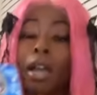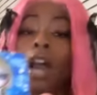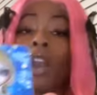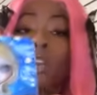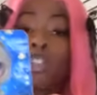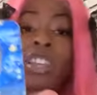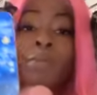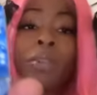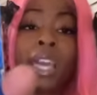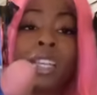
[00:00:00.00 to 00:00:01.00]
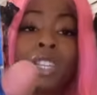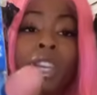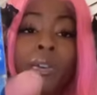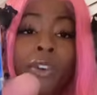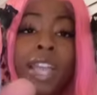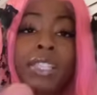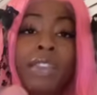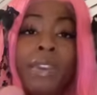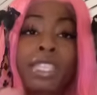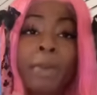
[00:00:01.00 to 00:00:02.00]
I heard transmute that shit,
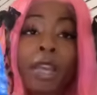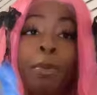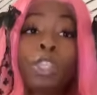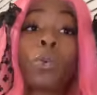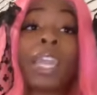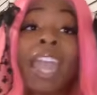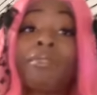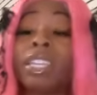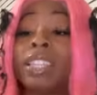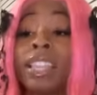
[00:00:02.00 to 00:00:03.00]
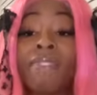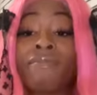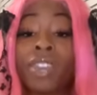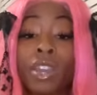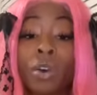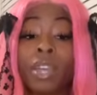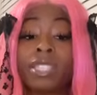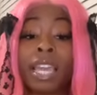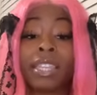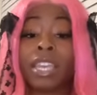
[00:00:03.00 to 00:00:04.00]
creativity. Somebody could be throwing everything that they feel into
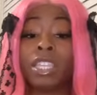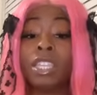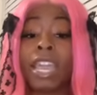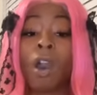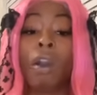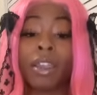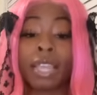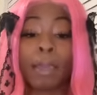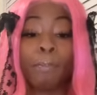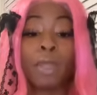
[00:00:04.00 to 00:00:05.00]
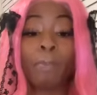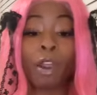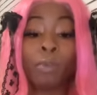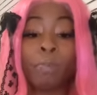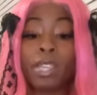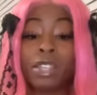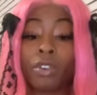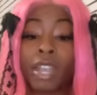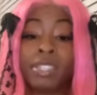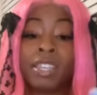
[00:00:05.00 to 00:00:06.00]
like they, they art, their, their purpose, their
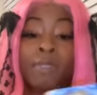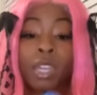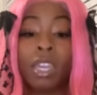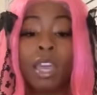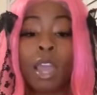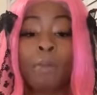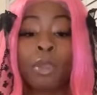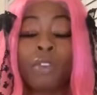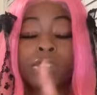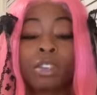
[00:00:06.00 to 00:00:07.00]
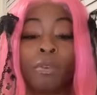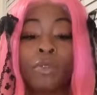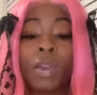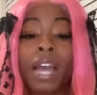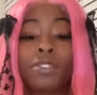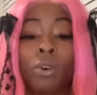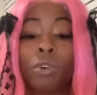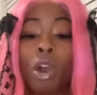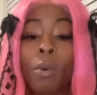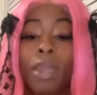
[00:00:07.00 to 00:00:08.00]
creativity. I'm hearing for some of you guys, you don't
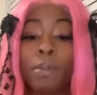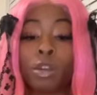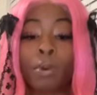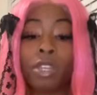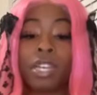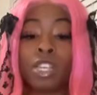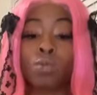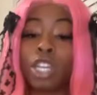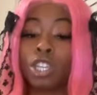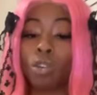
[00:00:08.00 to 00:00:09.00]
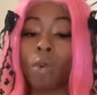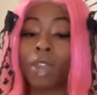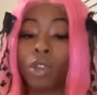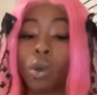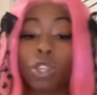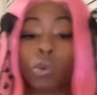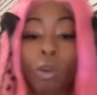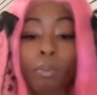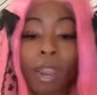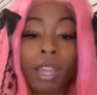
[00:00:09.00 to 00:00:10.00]
know it, but your person is watching you while they're going through a
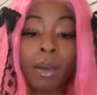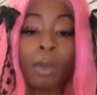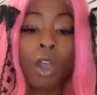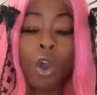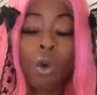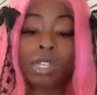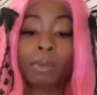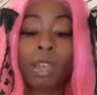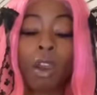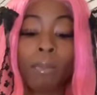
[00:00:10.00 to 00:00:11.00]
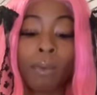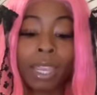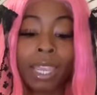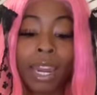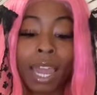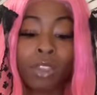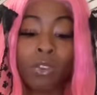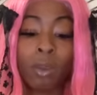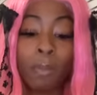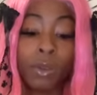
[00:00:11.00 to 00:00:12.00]
breakup or something heartbreaking. And like
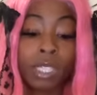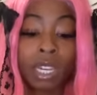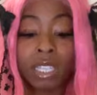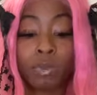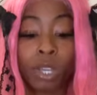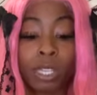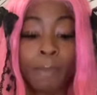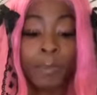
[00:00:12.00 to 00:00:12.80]
you're amused to this person.